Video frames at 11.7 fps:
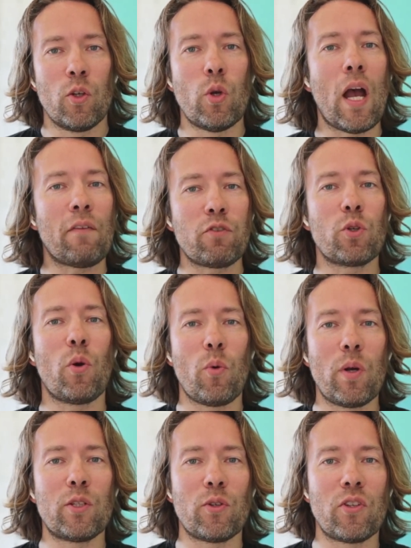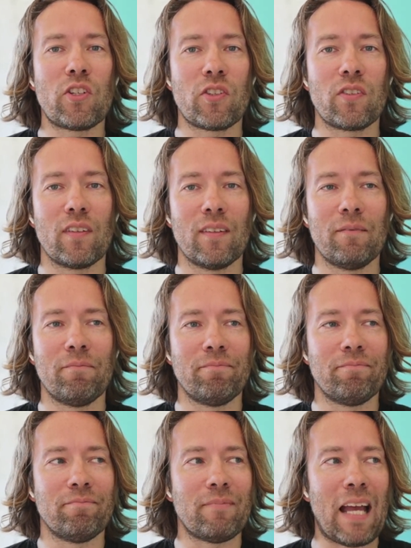you have to go into this
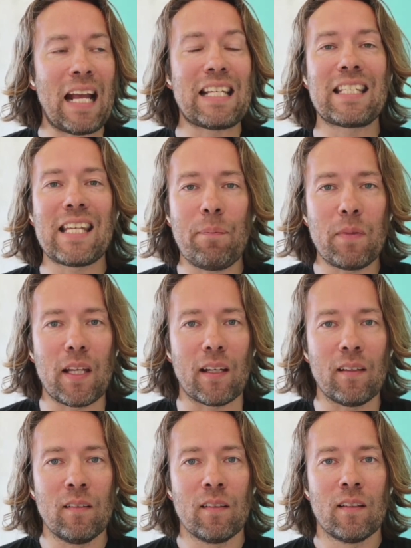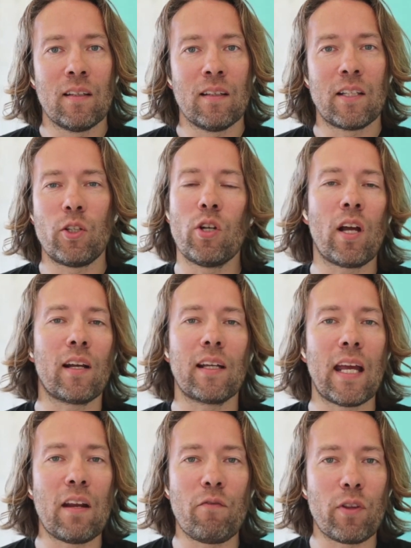accepting that you're not going to
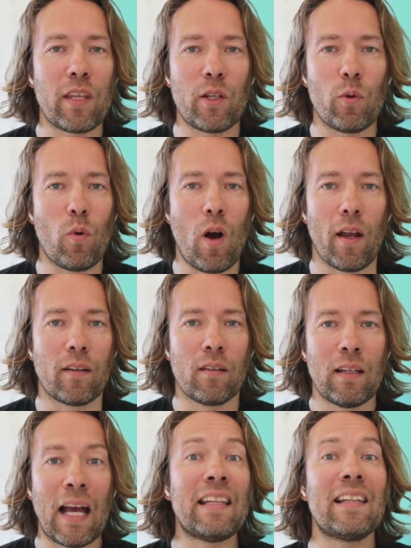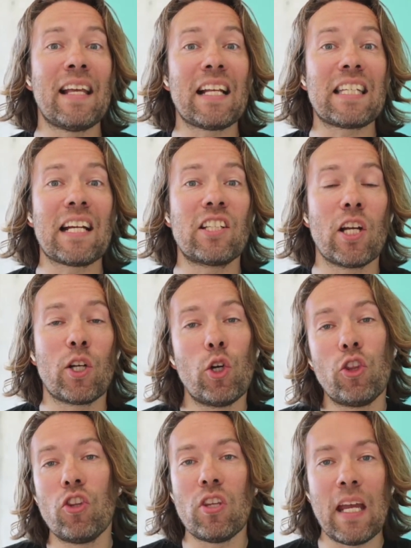get everything you want, and that's actually a
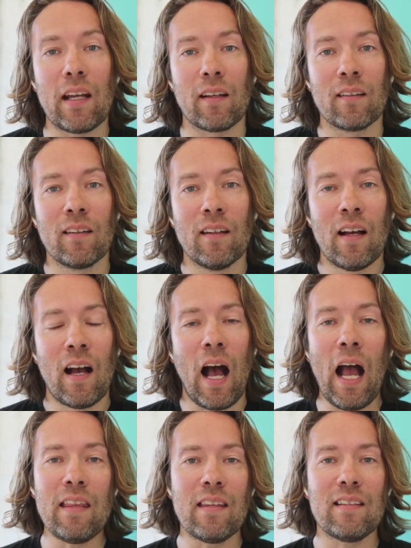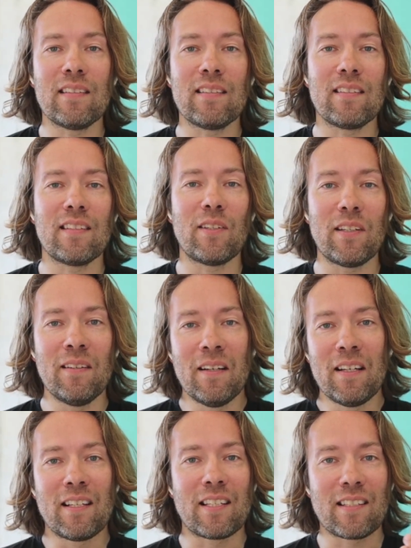good thing. I think this is the
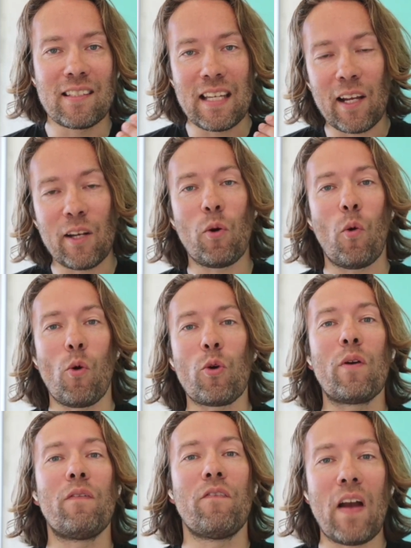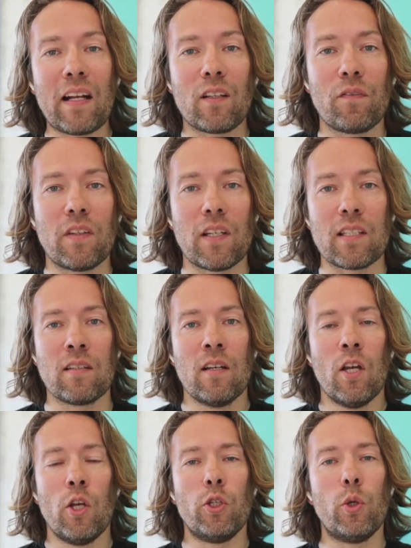second order effect of this.
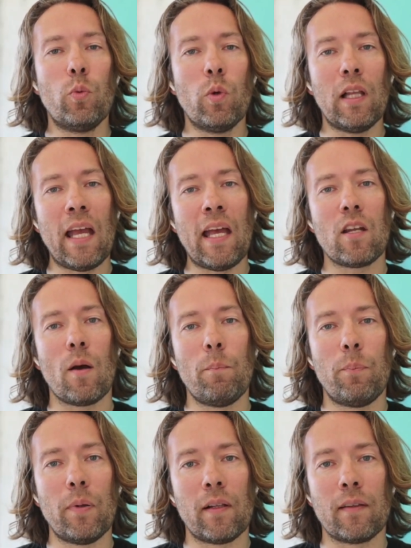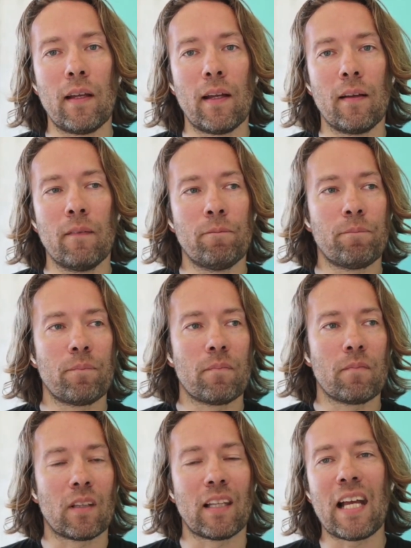You will end up building
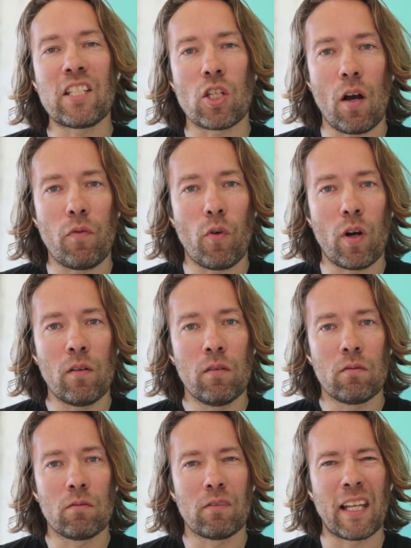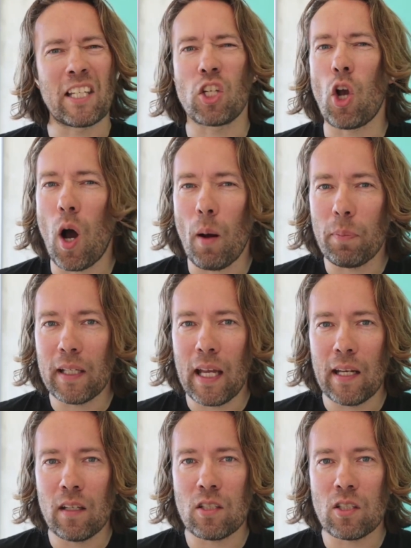less software, less
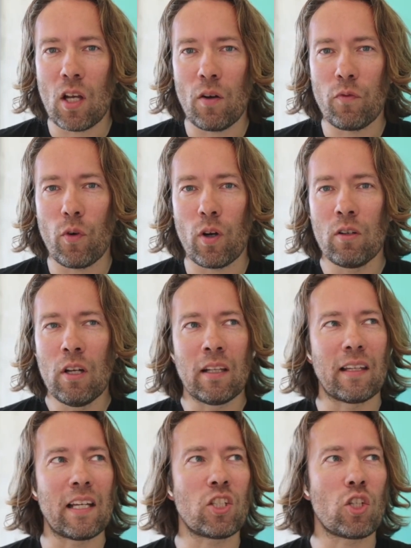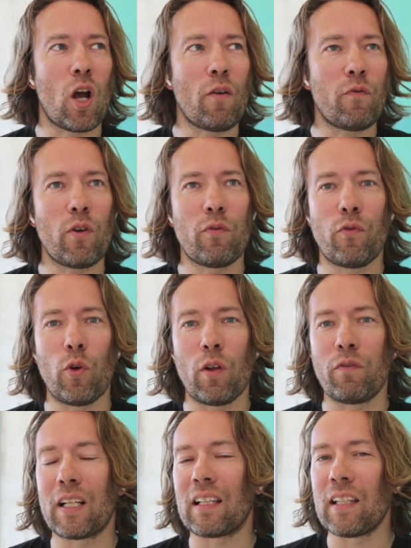complicated software, less software full
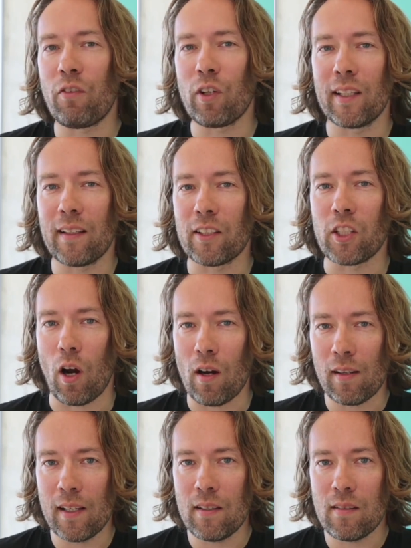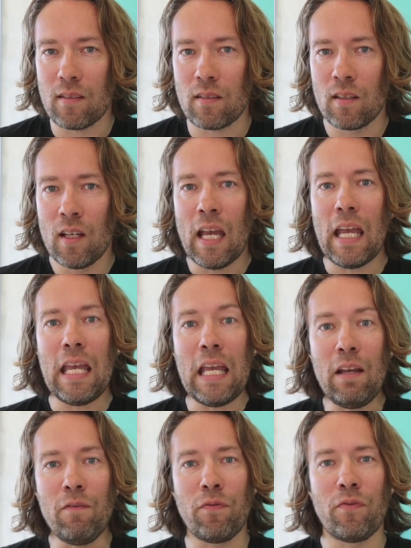of clever little darlings,
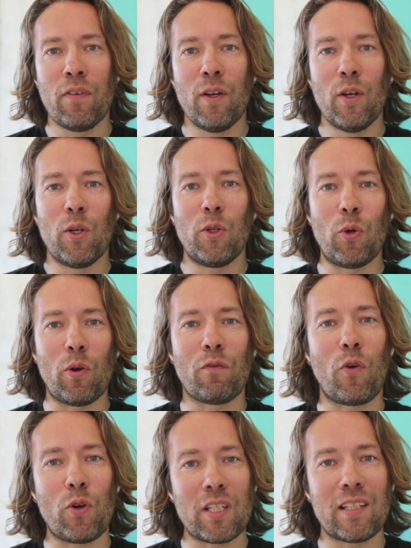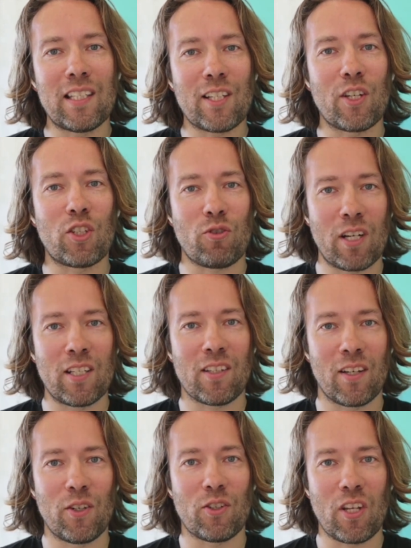if you're enforcing these constraints
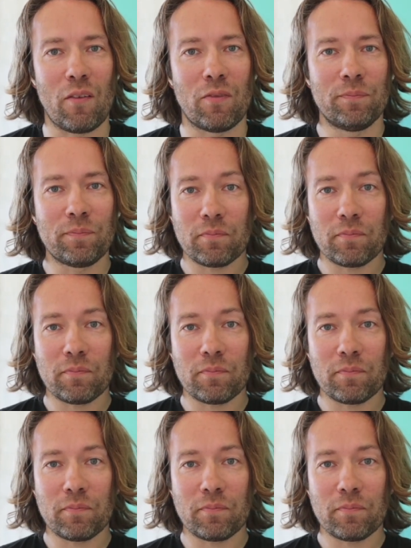on yourself.